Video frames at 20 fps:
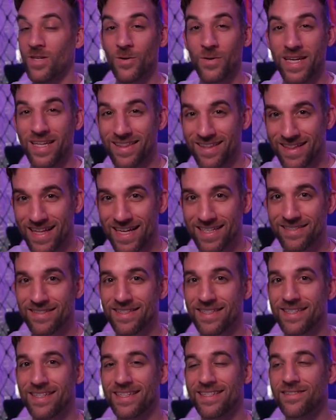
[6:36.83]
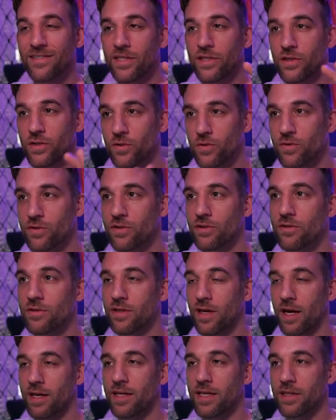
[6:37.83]
Okay, the last thing is the
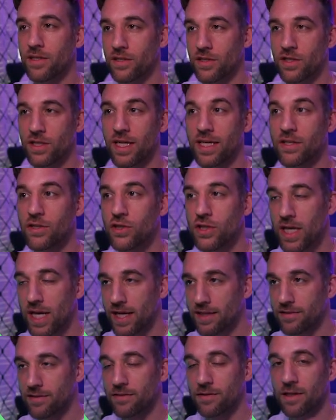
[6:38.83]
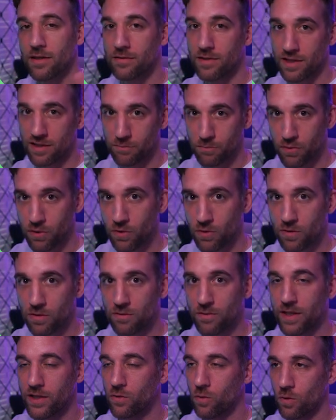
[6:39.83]
user.initiate chats. Now that's
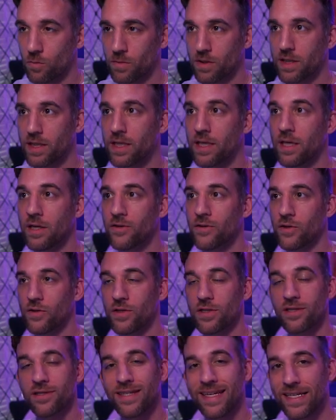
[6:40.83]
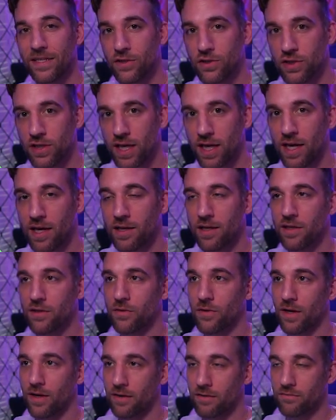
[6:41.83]
plural, right? Normally you just say chat and
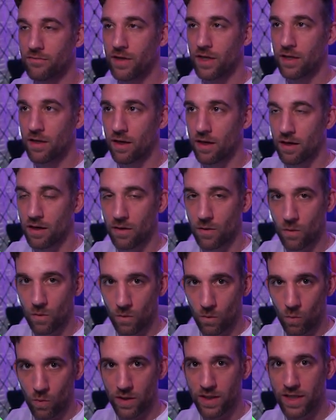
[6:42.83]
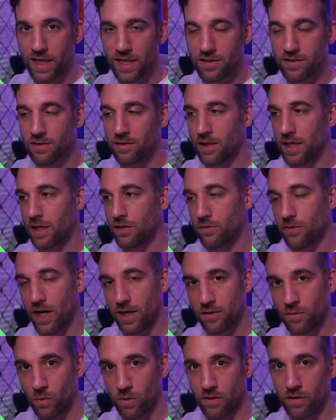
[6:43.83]
you have uh, one agent
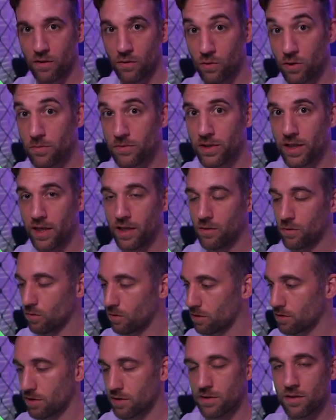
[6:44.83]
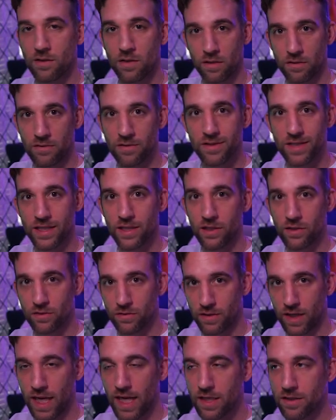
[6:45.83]
interact with a group chat or just another
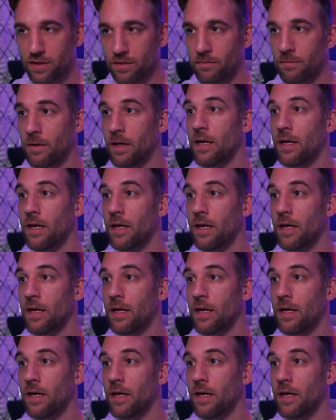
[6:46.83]
singular agent.